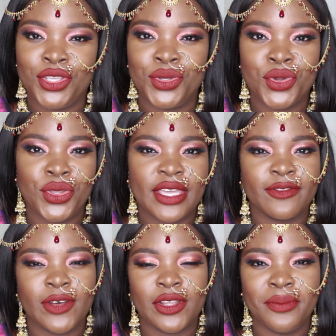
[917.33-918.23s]
You know, you
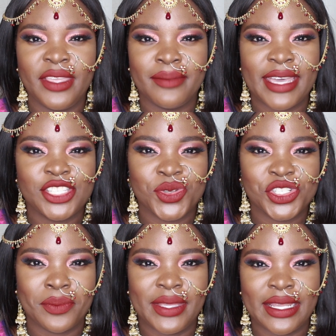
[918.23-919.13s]
can follow me on my
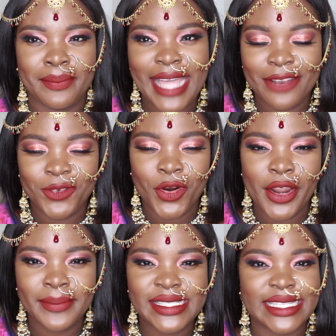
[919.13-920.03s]
social media
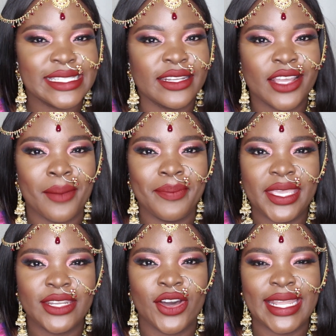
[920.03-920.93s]
platforms. It's
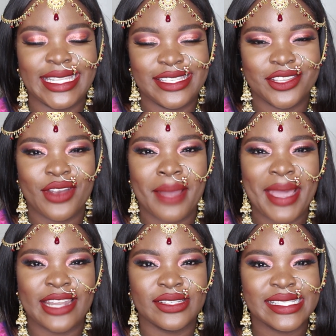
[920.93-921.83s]
LaDotBeat on Instagram
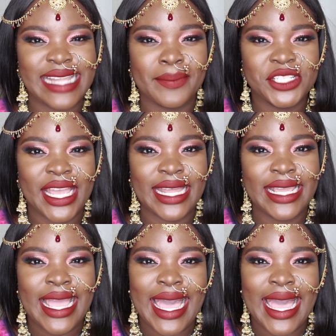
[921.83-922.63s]
and on Snapchat,